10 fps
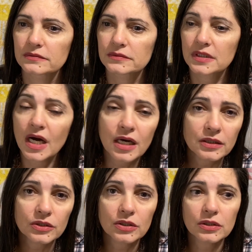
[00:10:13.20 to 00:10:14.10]

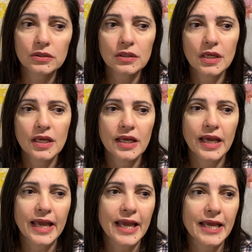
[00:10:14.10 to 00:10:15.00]
color
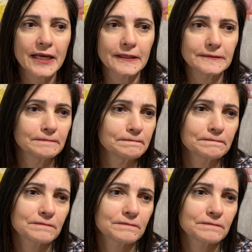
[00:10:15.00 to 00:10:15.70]
and